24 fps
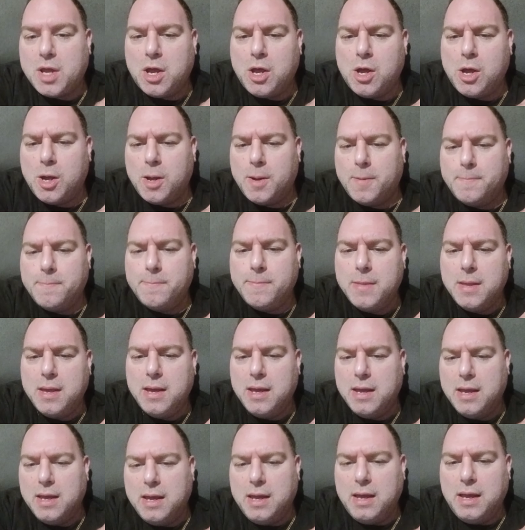Um,
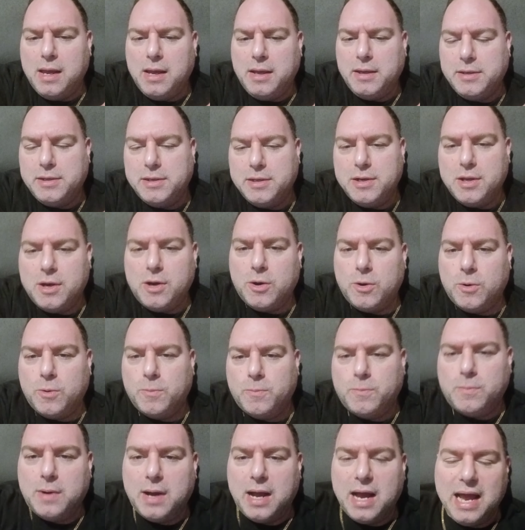you
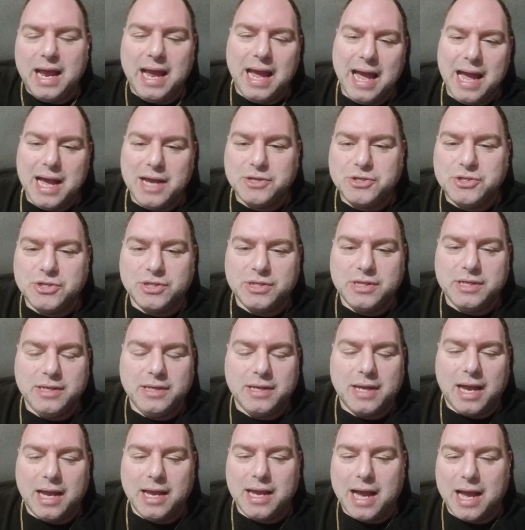know, I
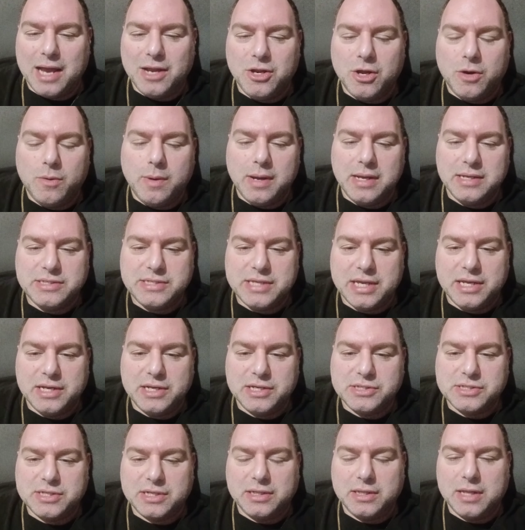actually, I, I know I say
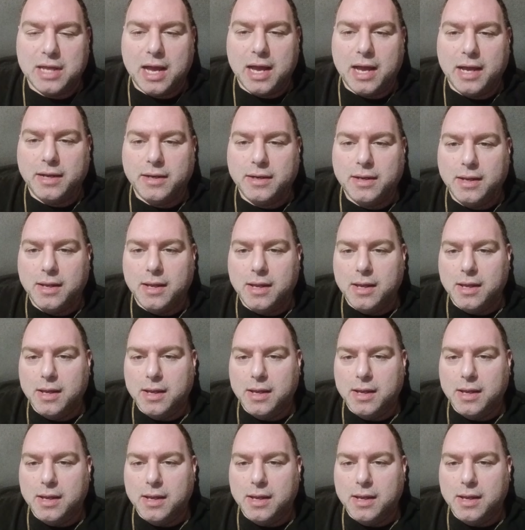this a lot,